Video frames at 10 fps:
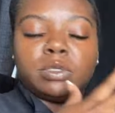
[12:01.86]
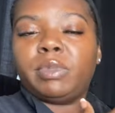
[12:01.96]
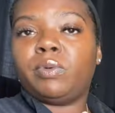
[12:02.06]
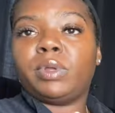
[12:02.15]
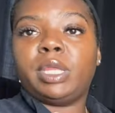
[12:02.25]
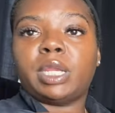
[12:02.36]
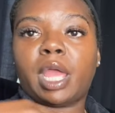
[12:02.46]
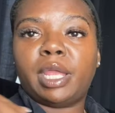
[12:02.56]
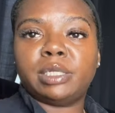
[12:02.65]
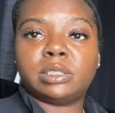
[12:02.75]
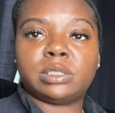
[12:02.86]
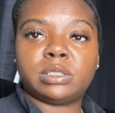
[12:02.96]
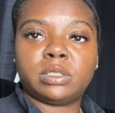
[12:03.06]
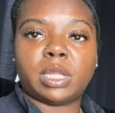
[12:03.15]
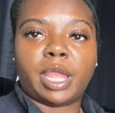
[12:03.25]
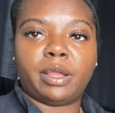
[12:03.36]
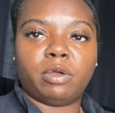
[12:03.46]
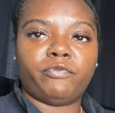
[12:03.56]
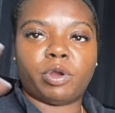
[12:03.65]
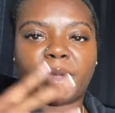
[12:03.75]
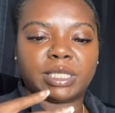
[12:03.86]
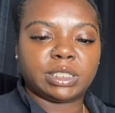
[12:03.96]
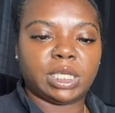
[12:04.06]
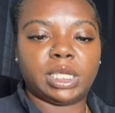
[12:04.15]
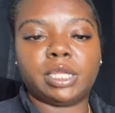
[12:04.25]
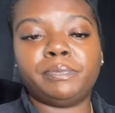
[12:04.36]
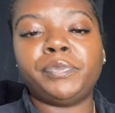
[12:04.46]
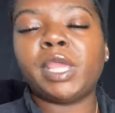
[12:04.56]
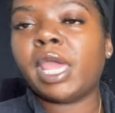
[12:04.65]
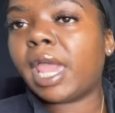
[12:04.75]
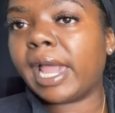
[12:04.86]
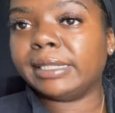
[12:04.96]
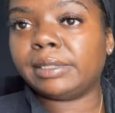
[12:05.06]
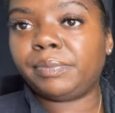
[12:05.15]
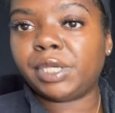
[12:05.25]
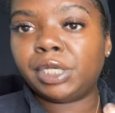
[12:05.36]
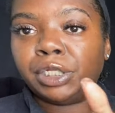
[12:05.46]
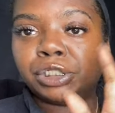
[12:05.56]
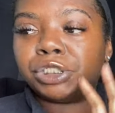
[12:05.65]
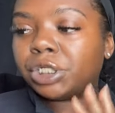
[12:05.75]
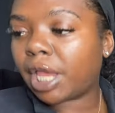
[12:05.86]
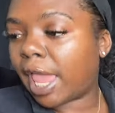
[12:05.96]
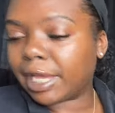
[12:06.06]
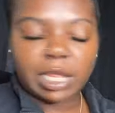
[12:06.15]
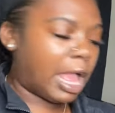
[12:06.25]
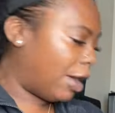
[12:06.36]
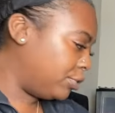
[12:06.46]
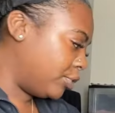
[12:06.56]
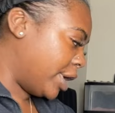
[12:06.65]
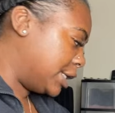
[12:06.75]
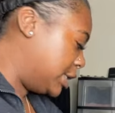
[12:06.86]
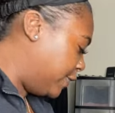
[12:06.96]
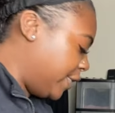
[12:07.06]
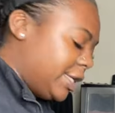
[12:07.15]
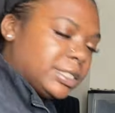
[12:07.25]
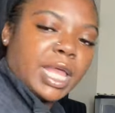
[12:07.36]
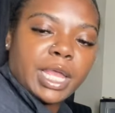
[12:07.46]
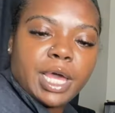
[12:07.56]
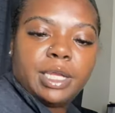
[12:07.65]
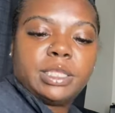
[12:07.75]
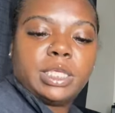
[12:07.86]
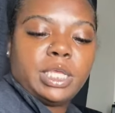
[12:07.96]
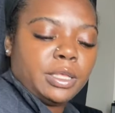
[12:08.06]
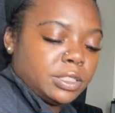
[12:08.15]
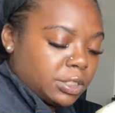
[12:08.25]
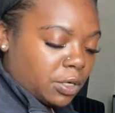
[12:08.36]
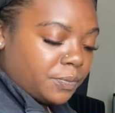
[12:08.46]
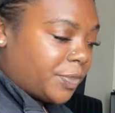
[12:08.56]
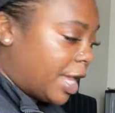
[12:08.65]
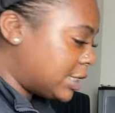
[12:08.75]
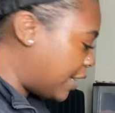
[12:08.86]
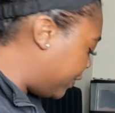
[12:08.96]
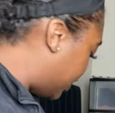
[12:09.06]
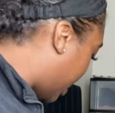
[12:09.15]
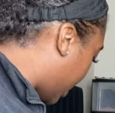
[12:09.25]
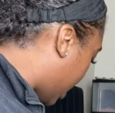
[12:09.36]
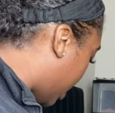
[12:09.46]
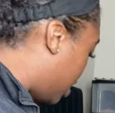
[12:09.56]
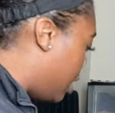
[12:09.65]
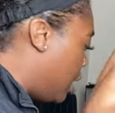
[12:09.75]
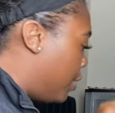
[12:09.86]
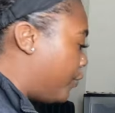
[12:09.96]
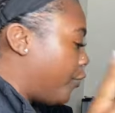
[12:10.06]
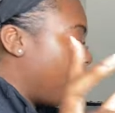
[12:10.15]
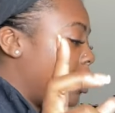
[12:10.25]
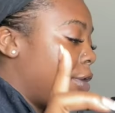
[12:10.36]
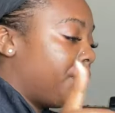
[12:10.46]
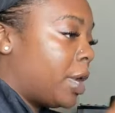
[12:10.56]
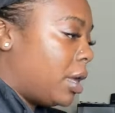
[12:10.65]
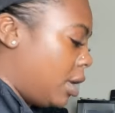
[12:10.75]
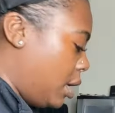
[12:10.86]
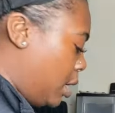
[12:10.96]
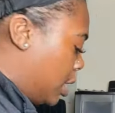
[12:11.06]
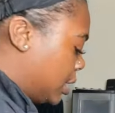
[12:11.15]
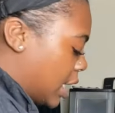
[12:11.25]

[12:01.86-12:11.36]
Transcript: would be really nice like for my skin at the beach, at outdoor activities, that kind of thing. So that's everything I got from